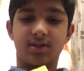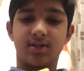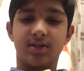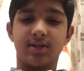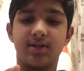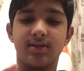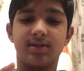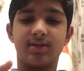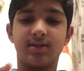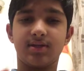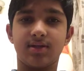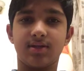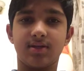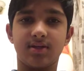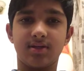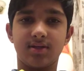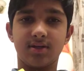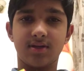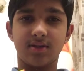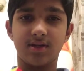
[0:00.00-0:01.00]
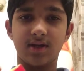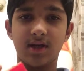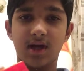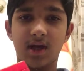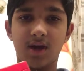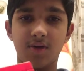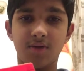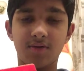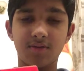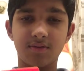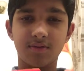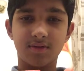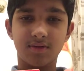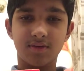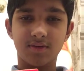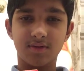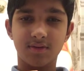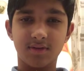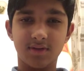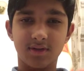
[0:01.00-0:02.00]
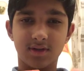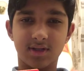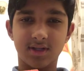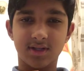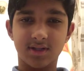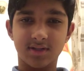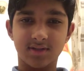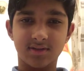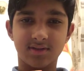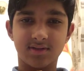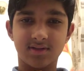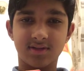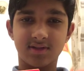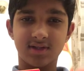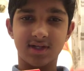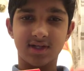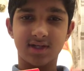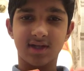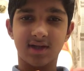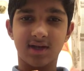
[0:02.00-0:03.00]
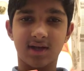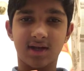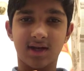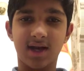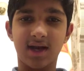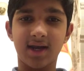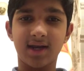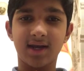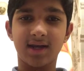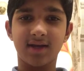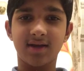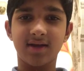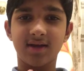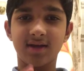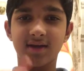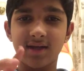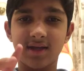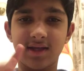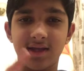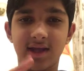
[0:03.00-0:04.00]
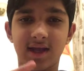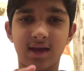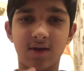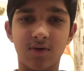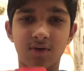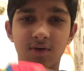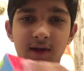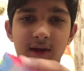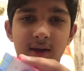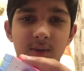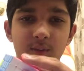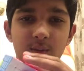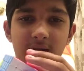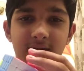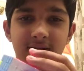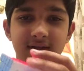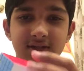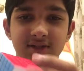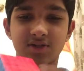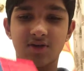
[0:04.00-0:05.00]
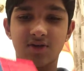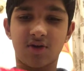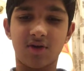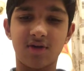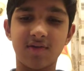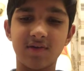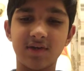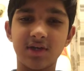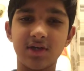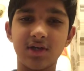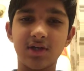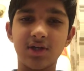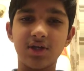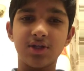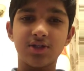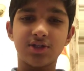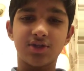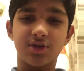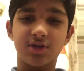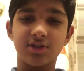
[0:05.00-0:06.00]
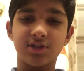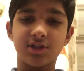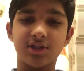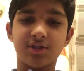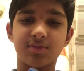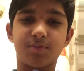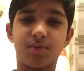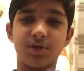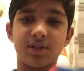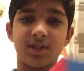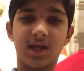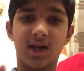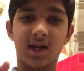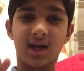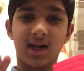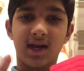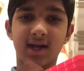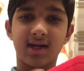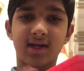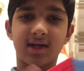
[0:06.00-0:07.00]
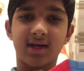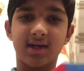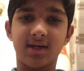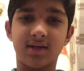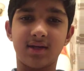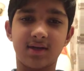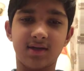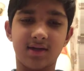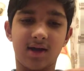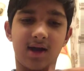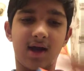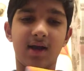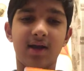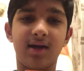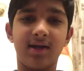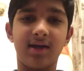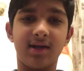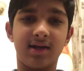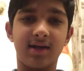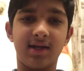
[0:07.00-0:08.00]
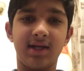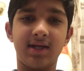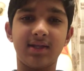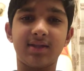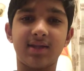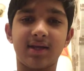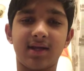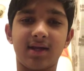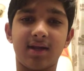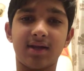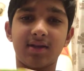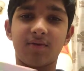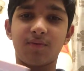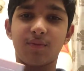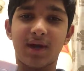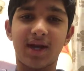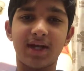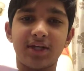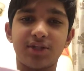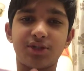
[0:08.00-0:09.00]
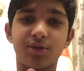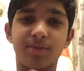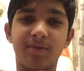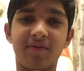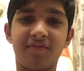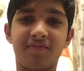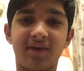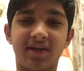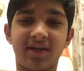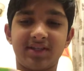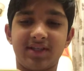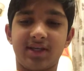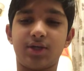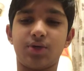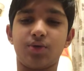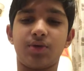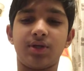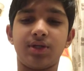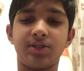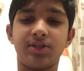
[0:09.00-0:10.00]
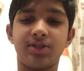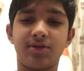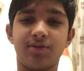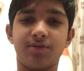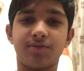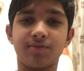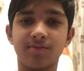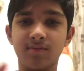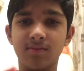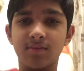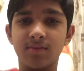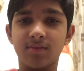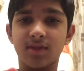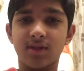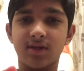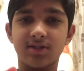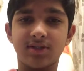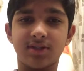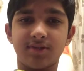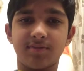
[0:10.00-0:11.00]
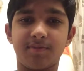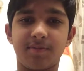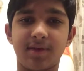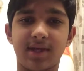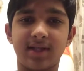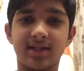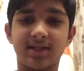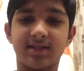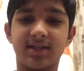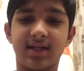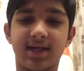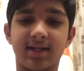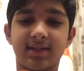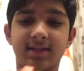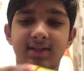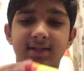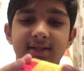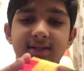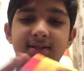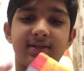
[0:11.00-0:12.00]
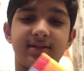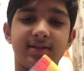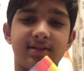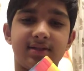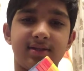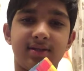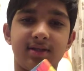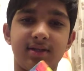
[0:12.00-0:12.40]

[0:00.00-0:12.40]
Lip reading: this. Now you can see the red, yellow, and white are solved. So you just put the red color underneath, and the white should be facing towards you. Just bring this like this.